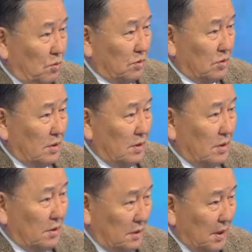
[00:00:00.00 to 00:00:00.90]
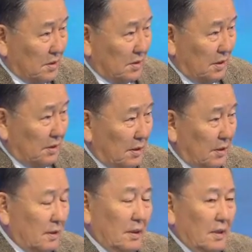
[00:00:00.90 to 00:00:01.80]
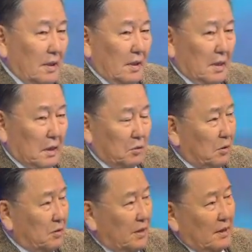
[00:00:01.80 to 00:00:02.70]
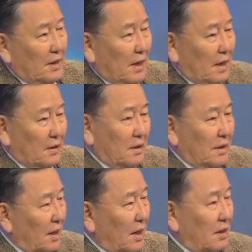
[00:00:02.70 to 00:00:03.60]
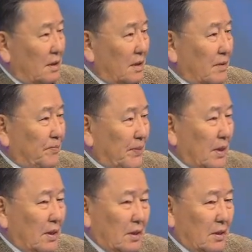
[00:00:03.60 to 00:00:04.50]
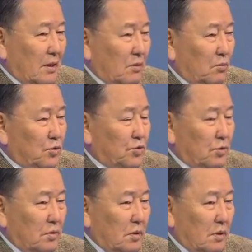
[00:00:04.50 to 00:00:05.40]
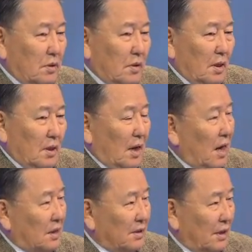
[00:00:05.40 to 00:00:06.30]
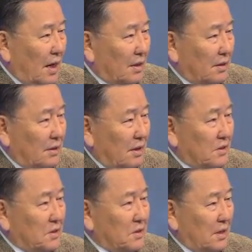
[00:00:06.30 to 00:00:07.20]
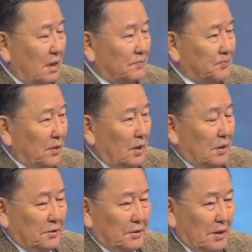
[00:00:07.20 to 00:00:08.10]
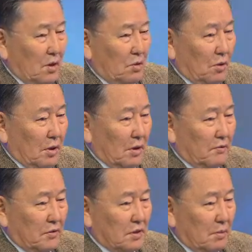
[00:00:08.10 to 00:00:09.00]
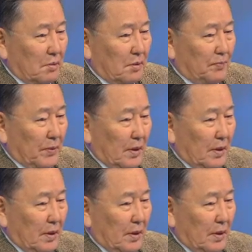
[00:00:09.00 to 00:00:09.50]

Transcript: was discussed, I think. And on the other hand, again, we should underline that Kazakhstan now, for example,